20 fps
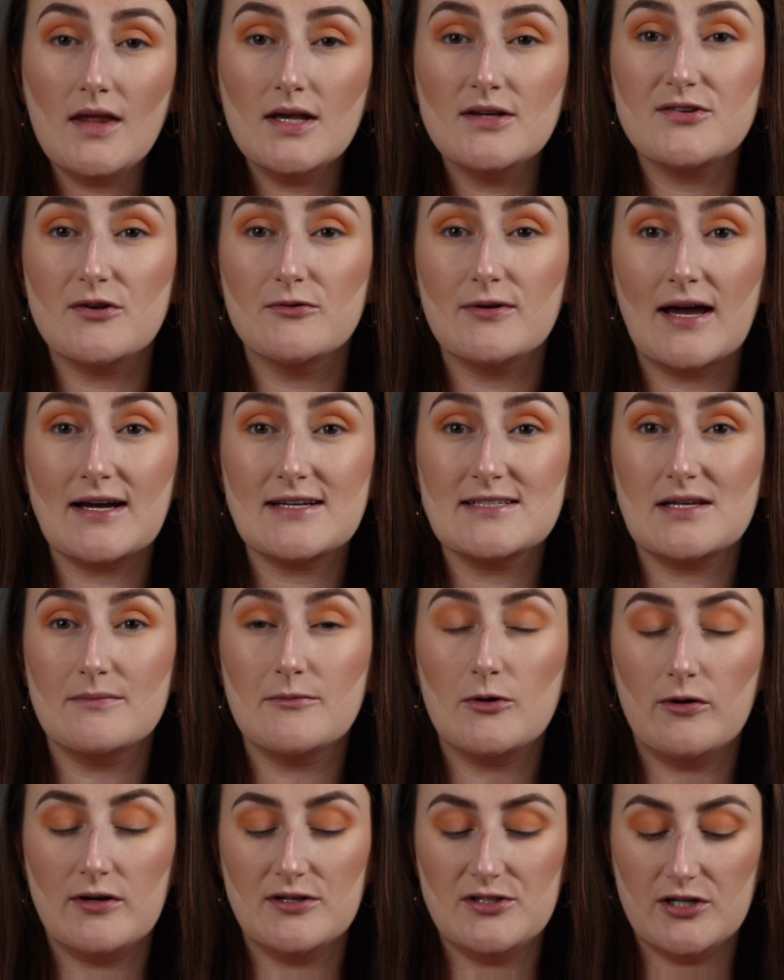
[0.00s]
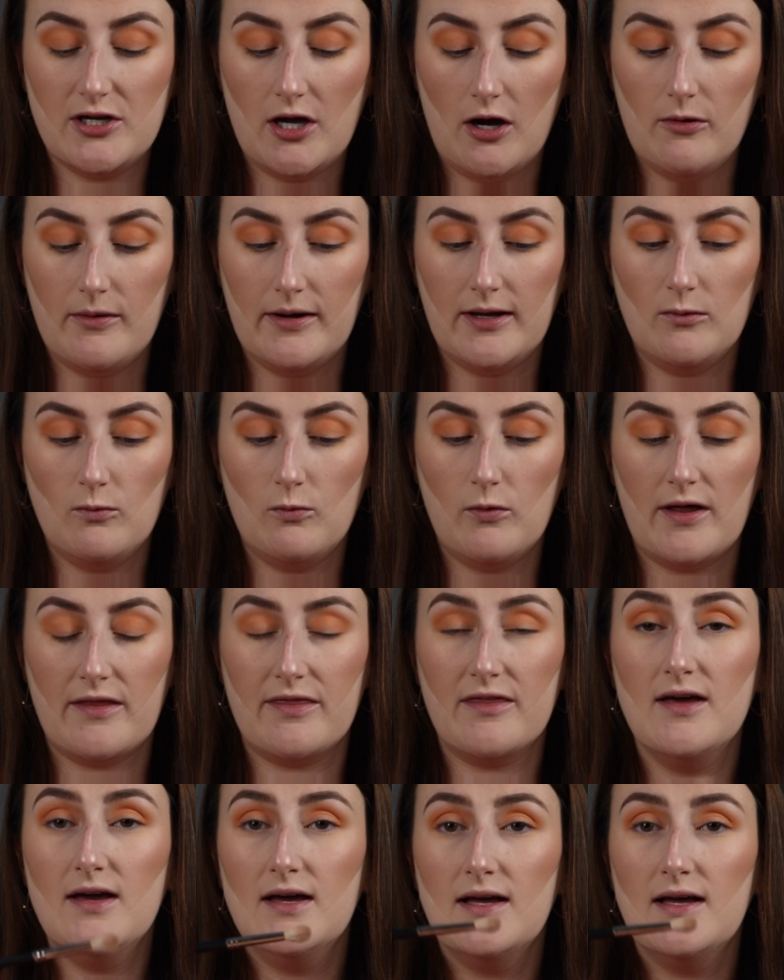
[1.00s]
So next I'm going to go in with